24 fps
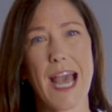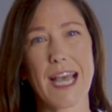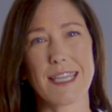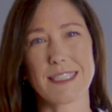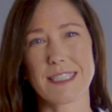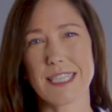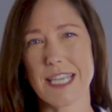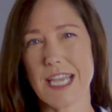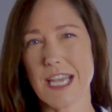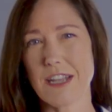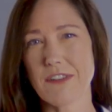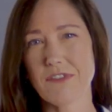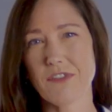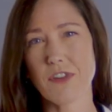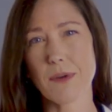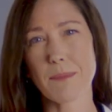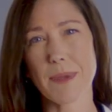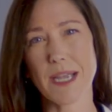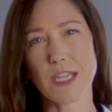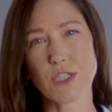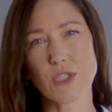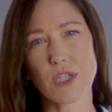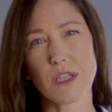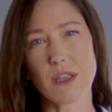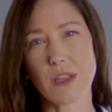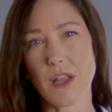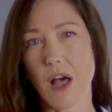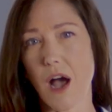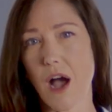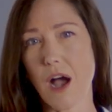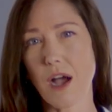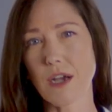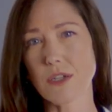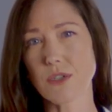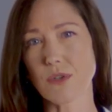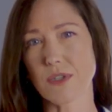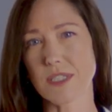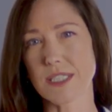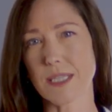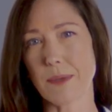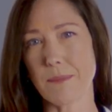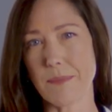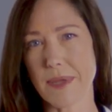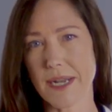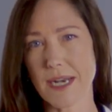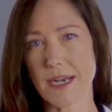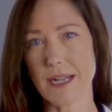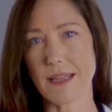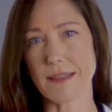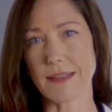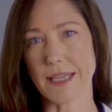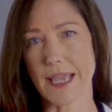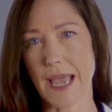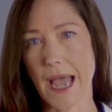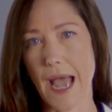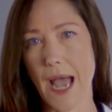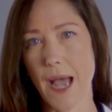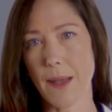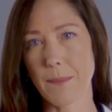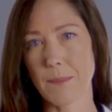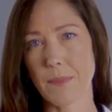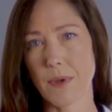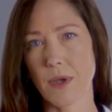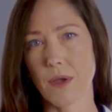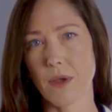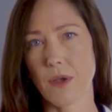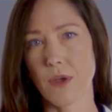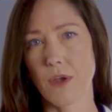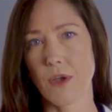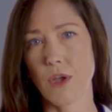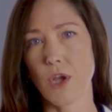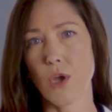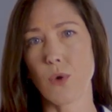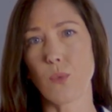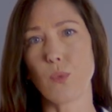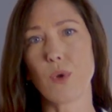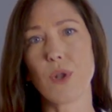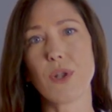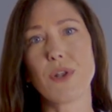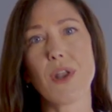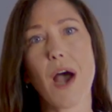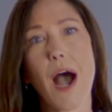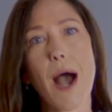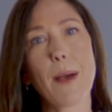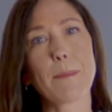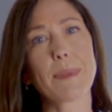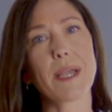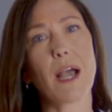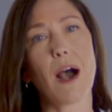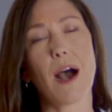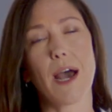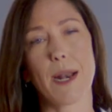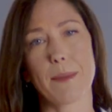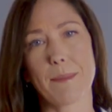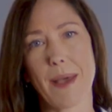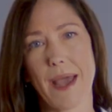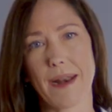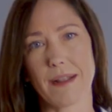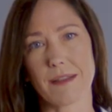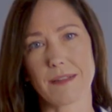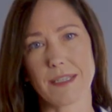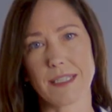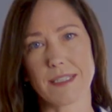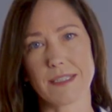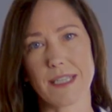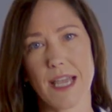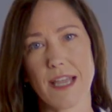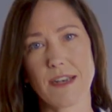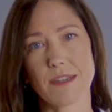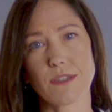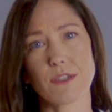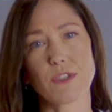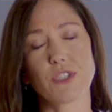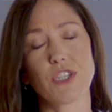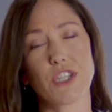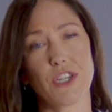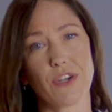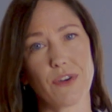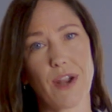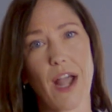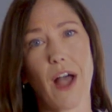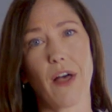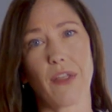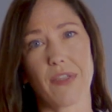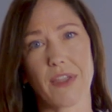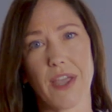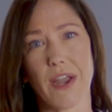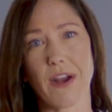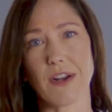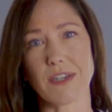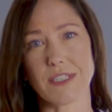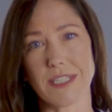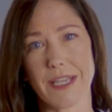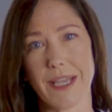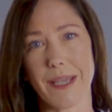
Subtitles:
as the information logged or submitted in the app will not be automatically sent to your healthcare